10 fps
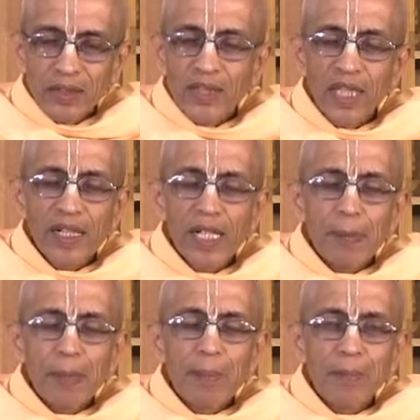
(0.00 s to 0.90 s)

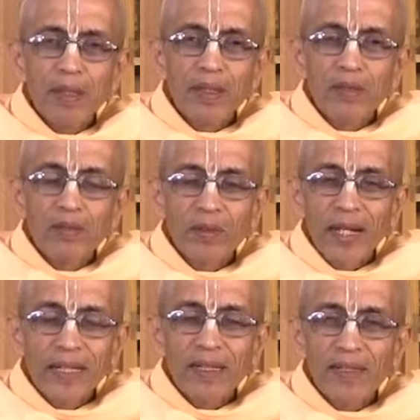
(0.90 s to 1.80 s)
generally people
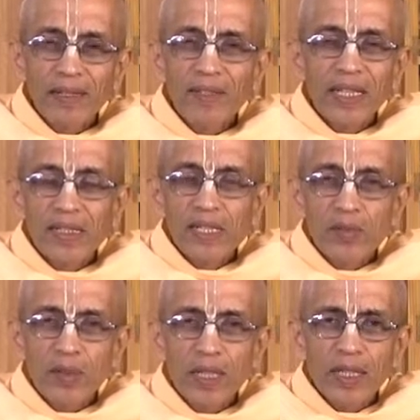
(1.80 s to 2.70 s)
while living in
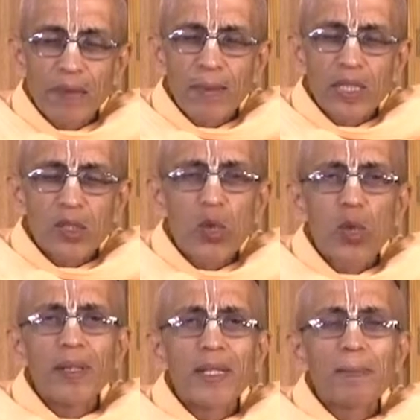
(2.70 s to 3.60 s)
this world they make
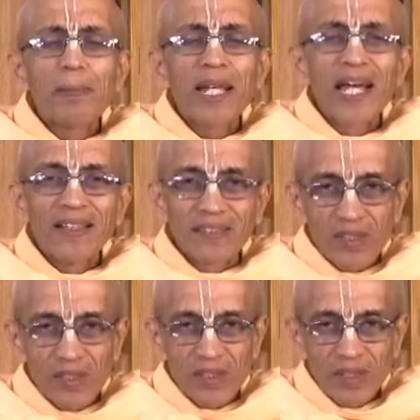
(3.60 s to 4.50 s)
so many
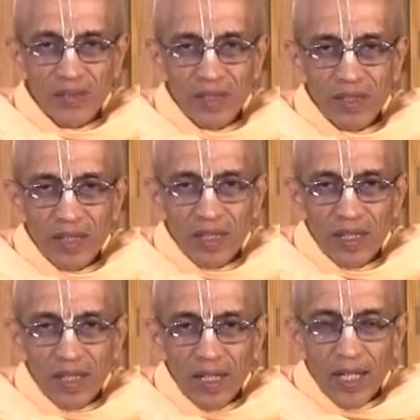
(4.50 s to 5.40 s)
plans
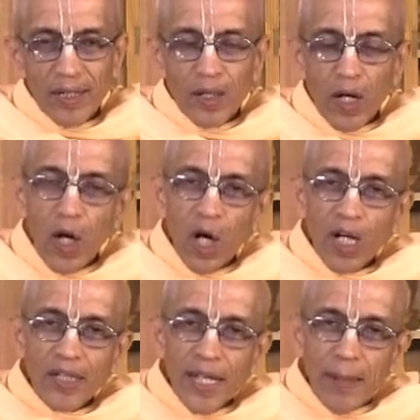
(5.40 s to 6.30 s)
and
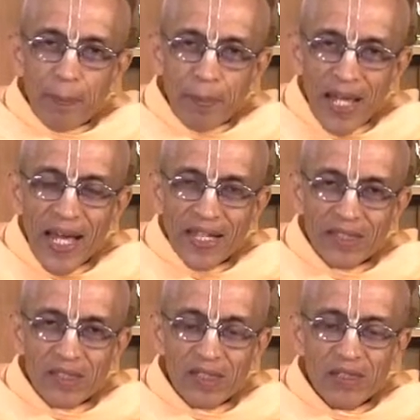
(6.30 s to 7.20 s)
all their
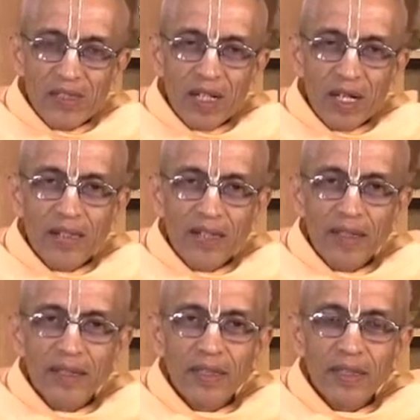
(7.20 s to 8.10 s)
plans are
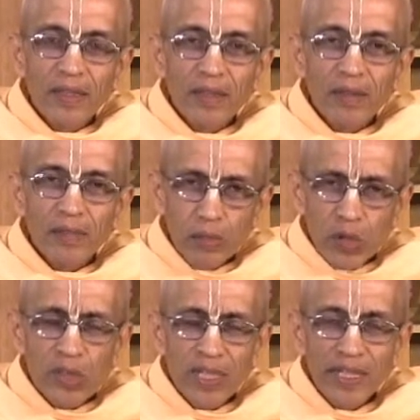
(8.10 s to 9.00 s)
done in
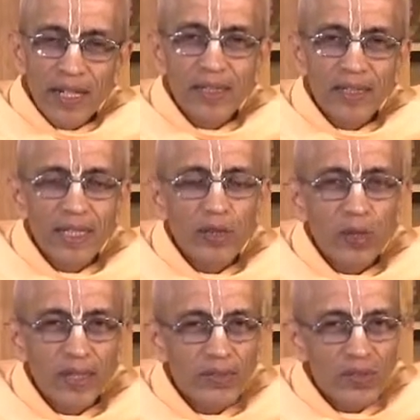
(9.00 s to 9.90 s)
mostly done in
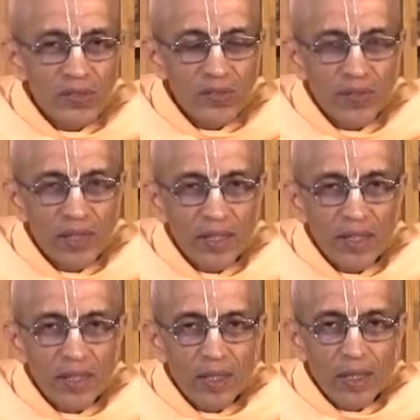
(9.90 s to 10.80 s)
ignorance
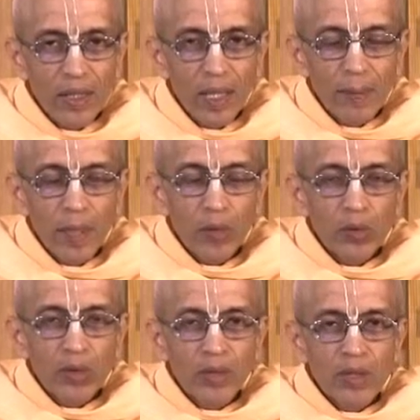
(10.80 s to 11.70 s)

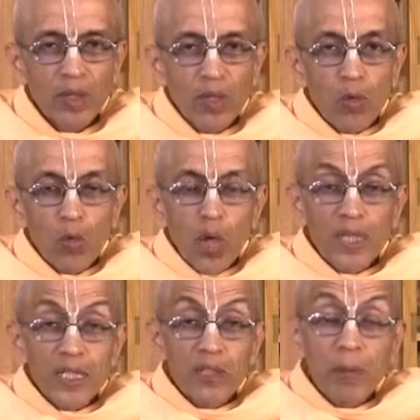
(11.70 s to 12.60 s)
about
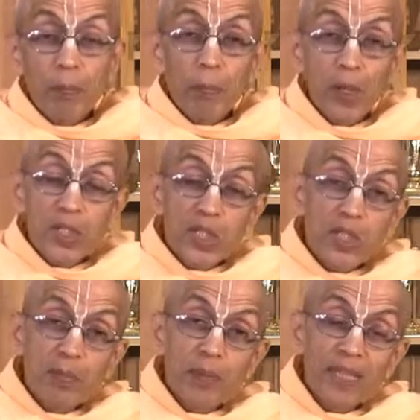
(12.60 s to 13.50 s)
what is the
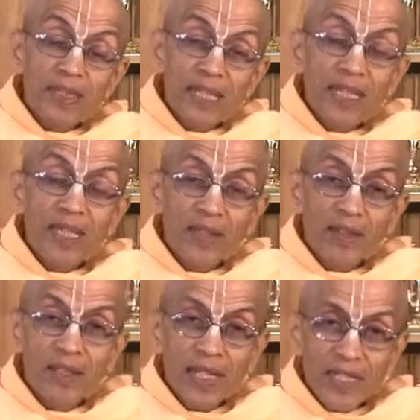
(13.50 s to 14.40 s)
possibility in
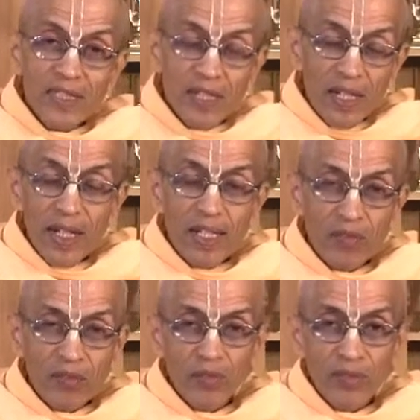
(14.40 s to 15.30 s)
the next
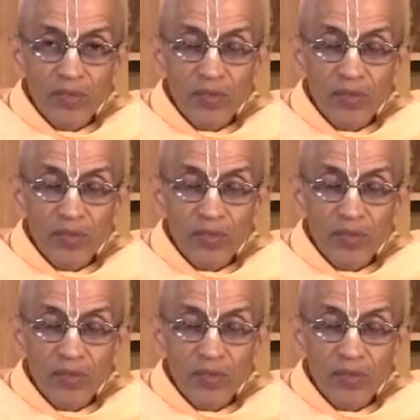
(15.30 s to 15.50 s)
life